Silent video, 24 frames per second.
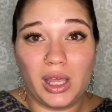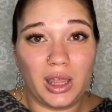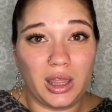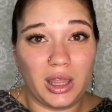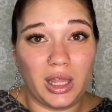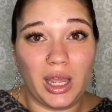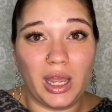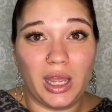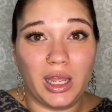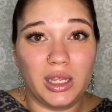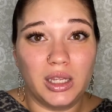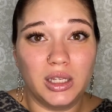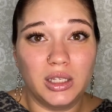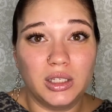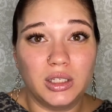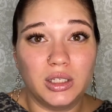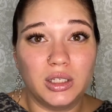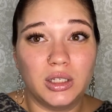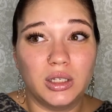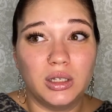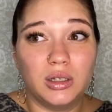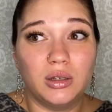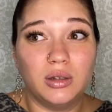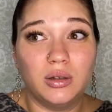
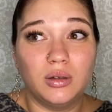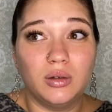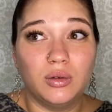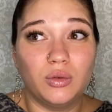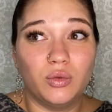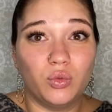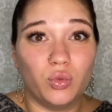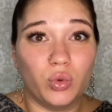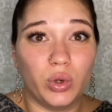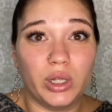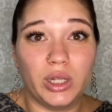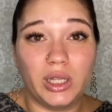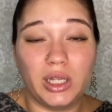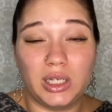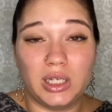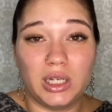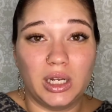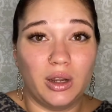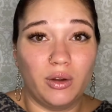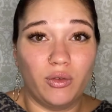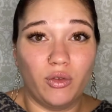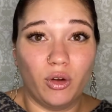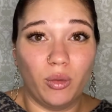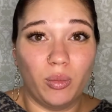things really
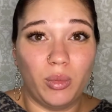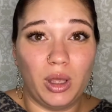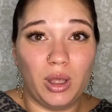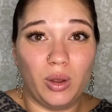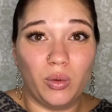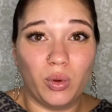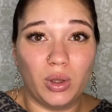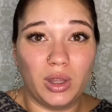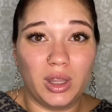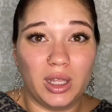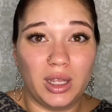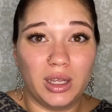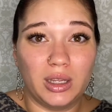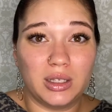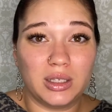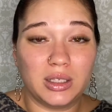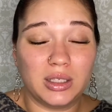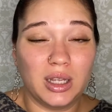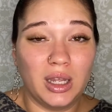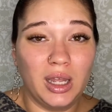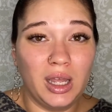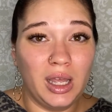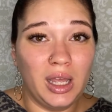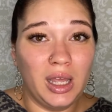did it for me with
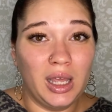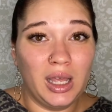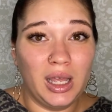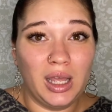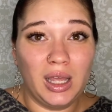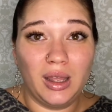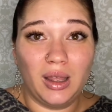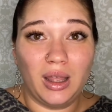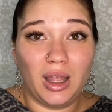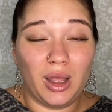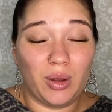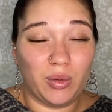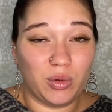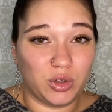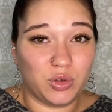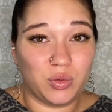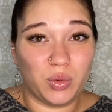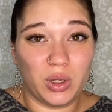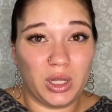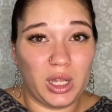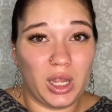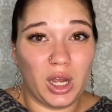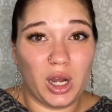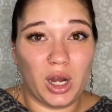this. It was
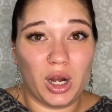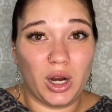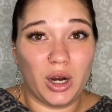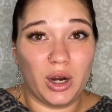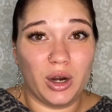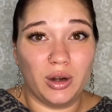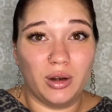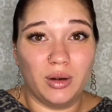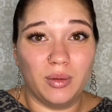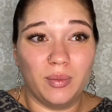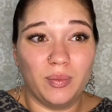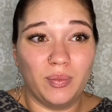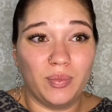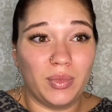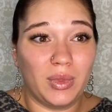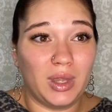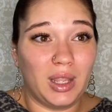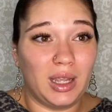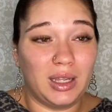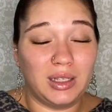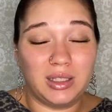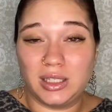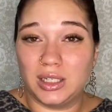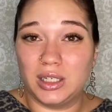really hard.
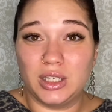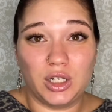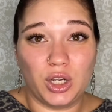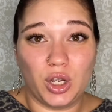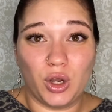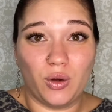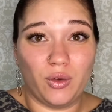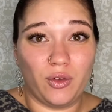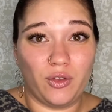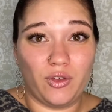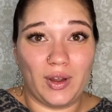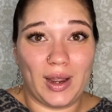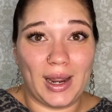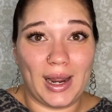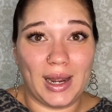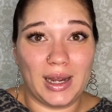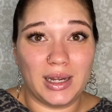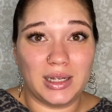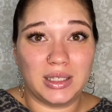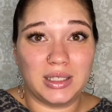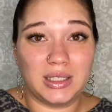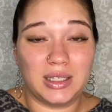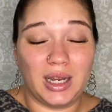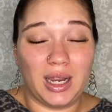It didn't go
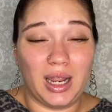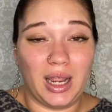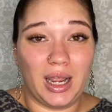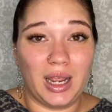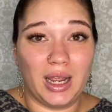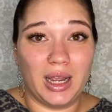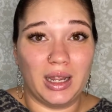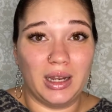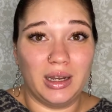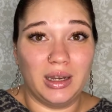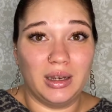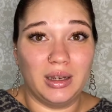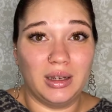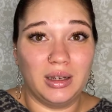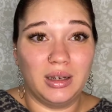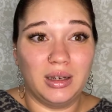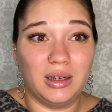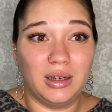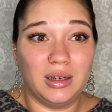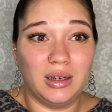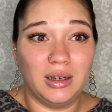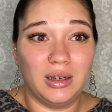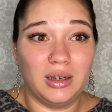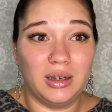fast, and
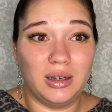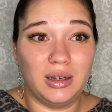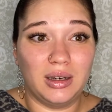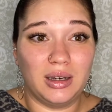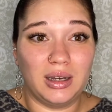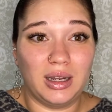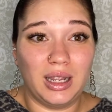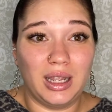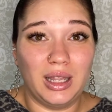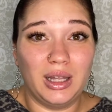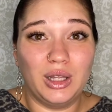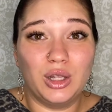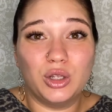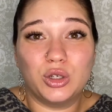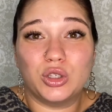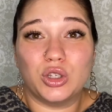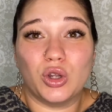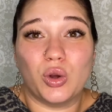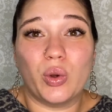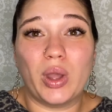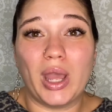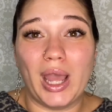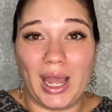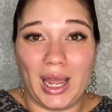it looks
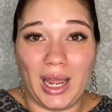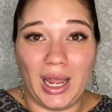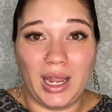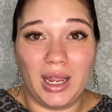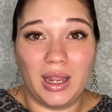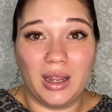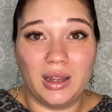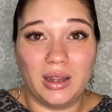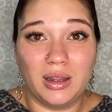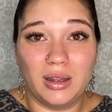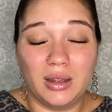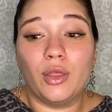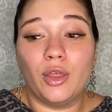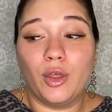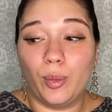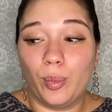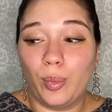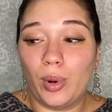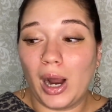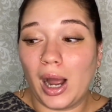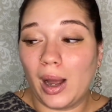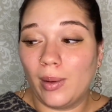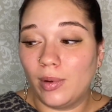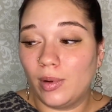okay. The
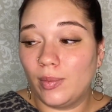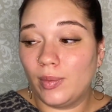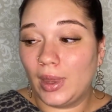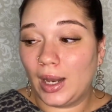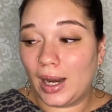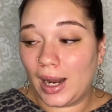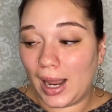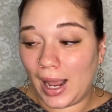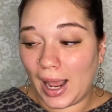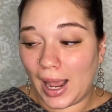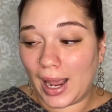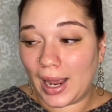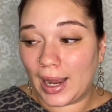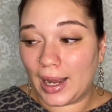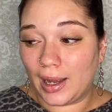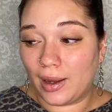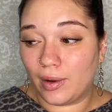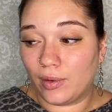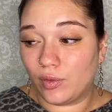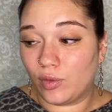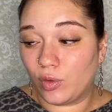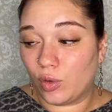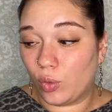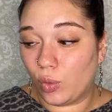problem that I
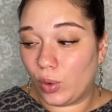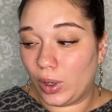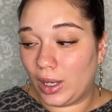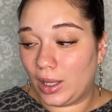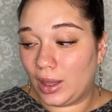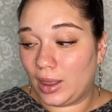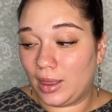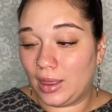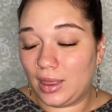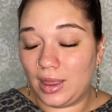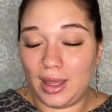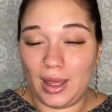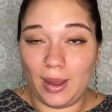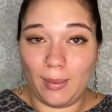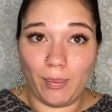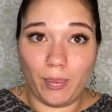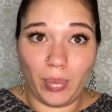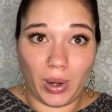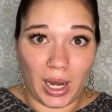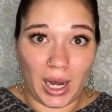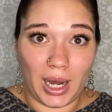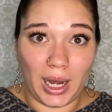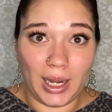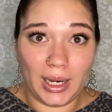have with the
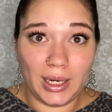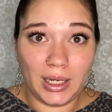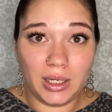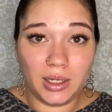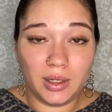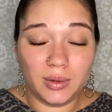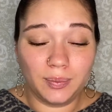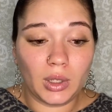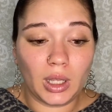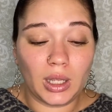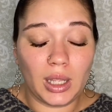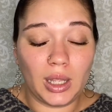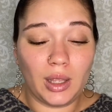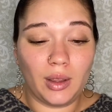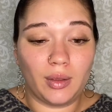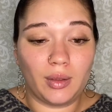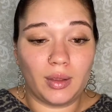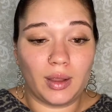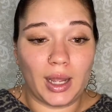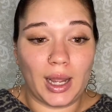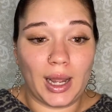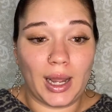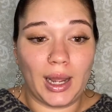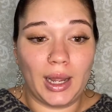Bond
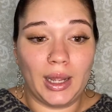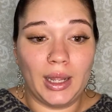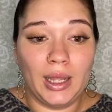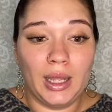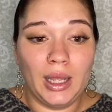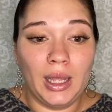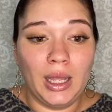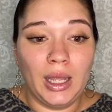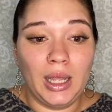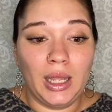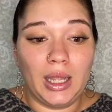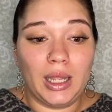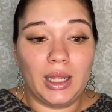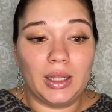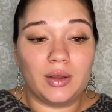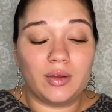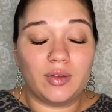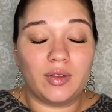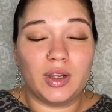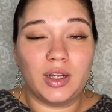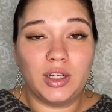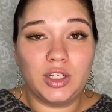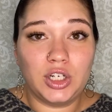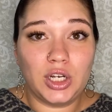is that it's
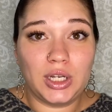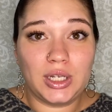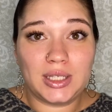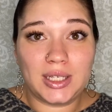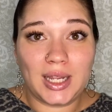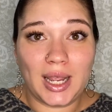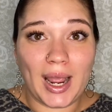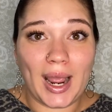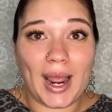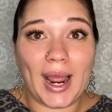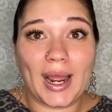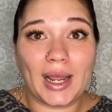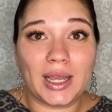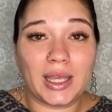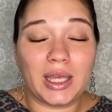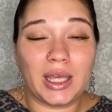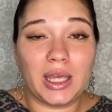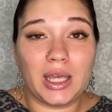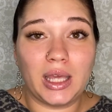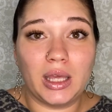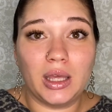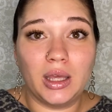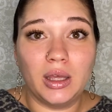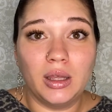such a
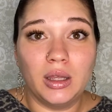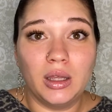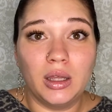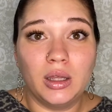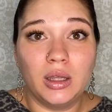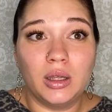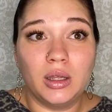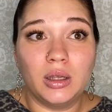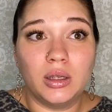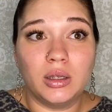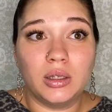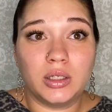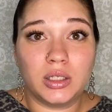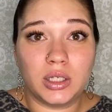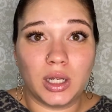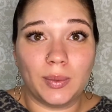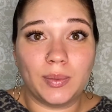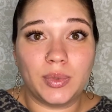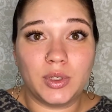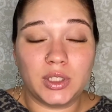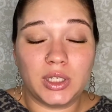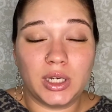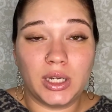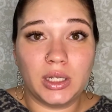tacky
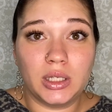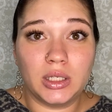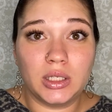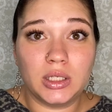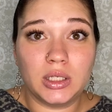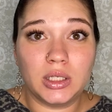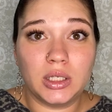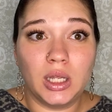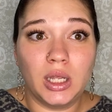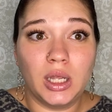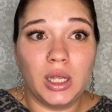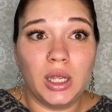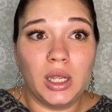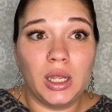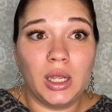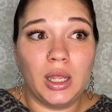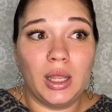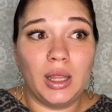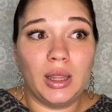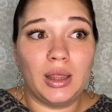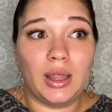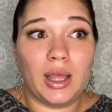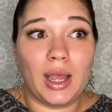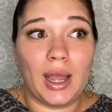substance
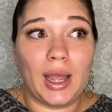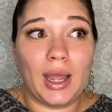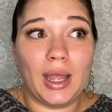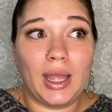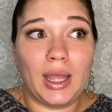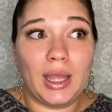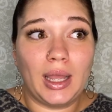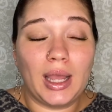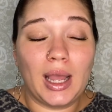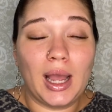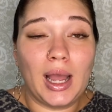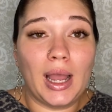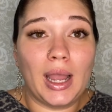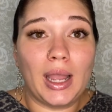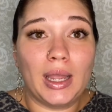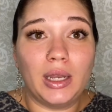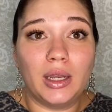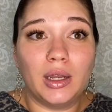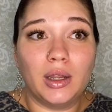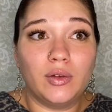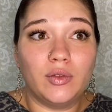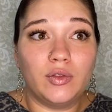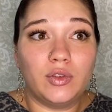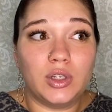that it
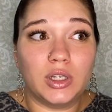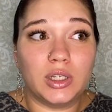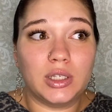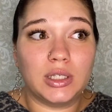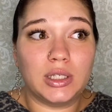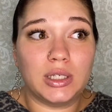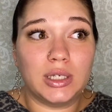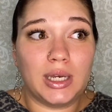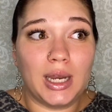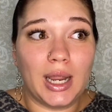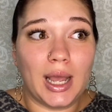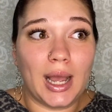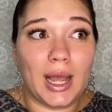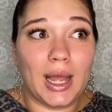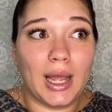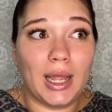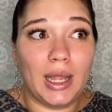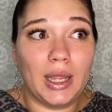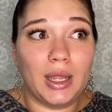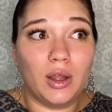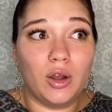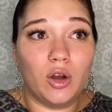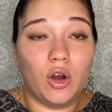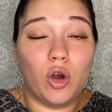kind of does
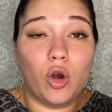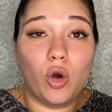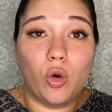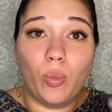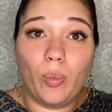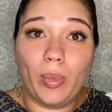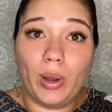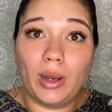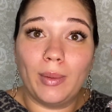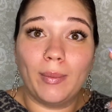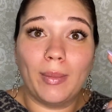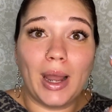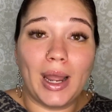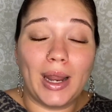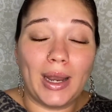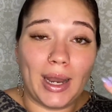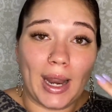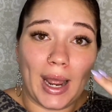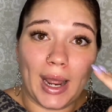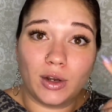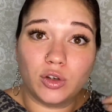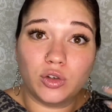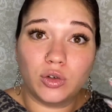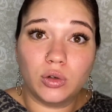not open my
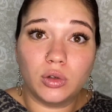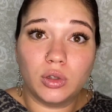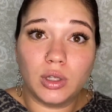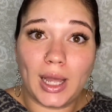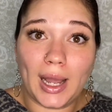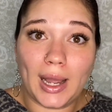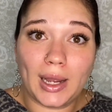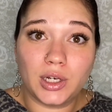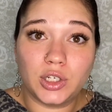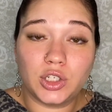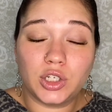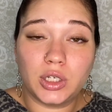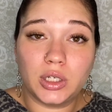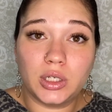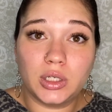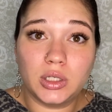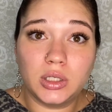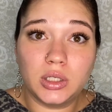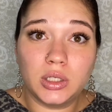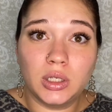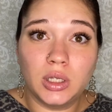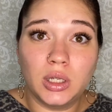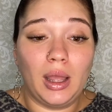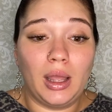natural
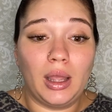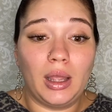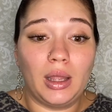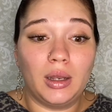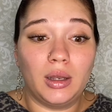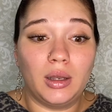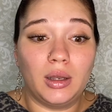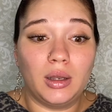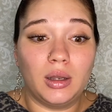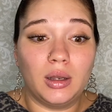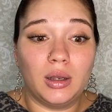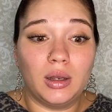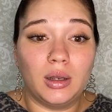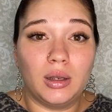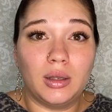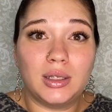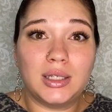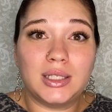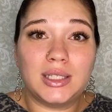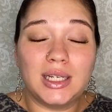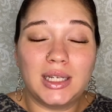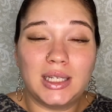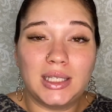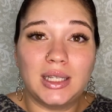lashes. It
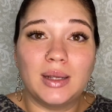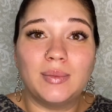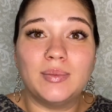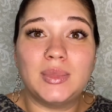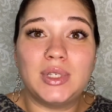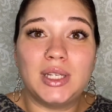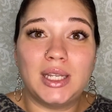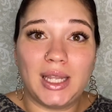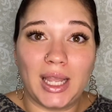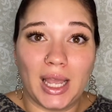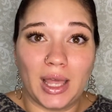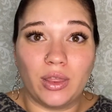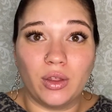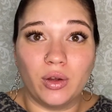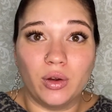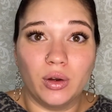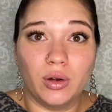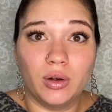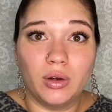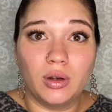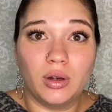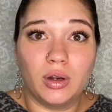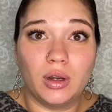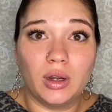sticks them
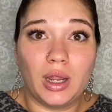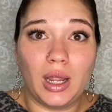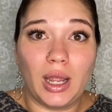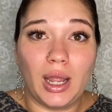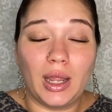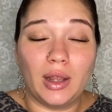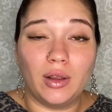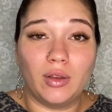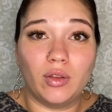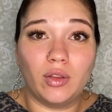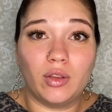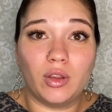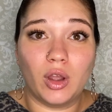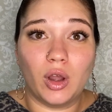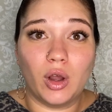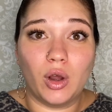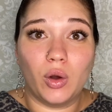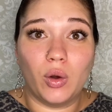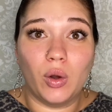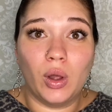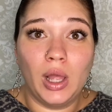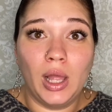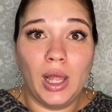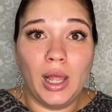together. And
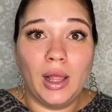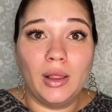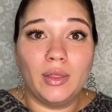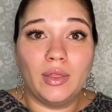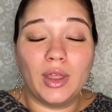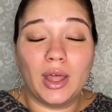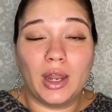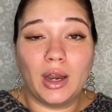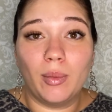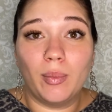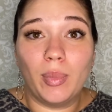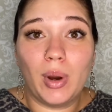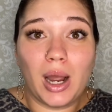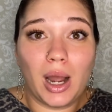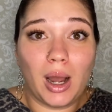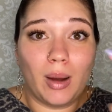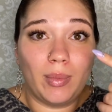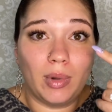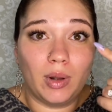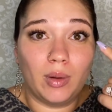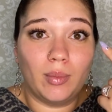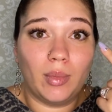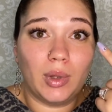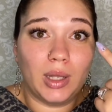so then a
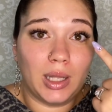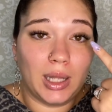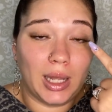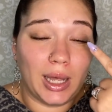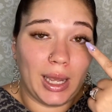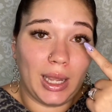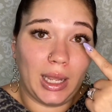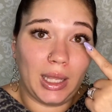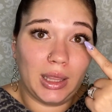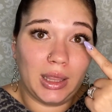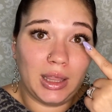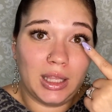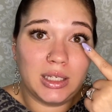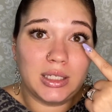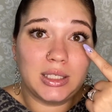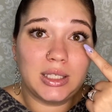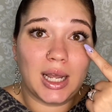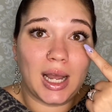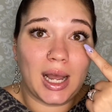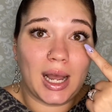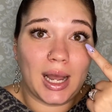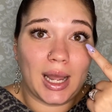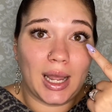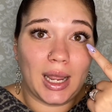problem like this
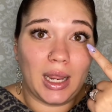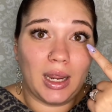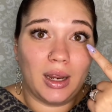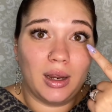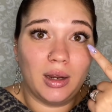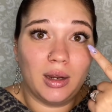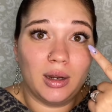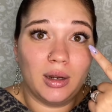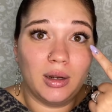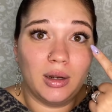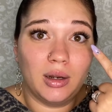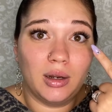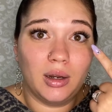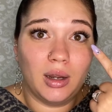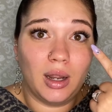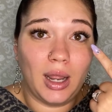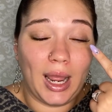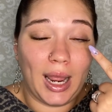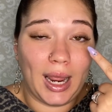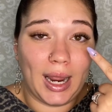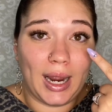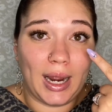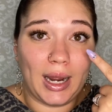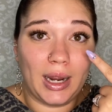eye
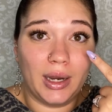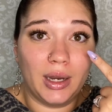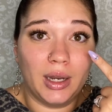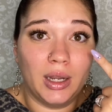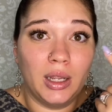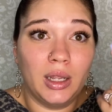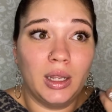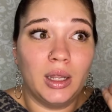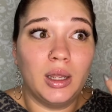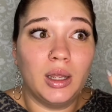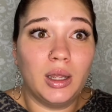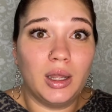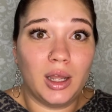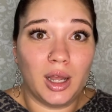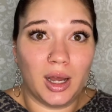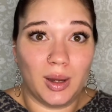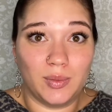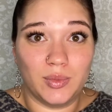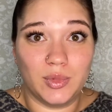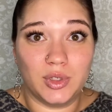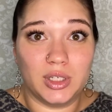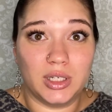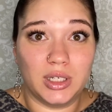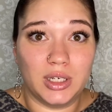had
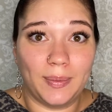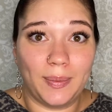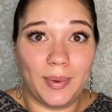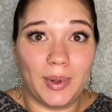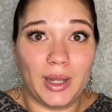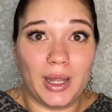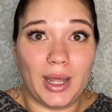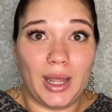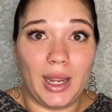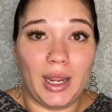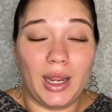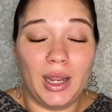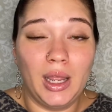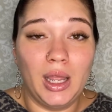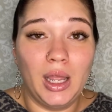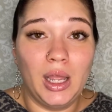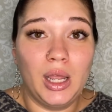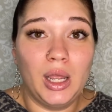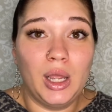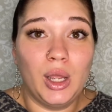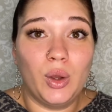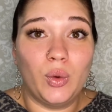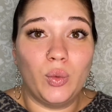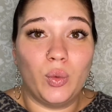comes into play
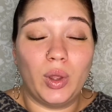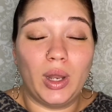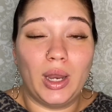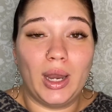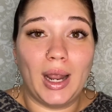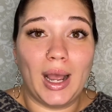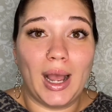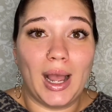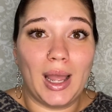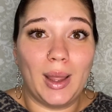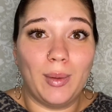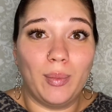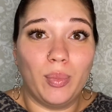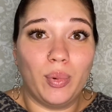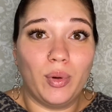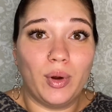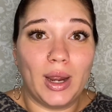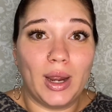when I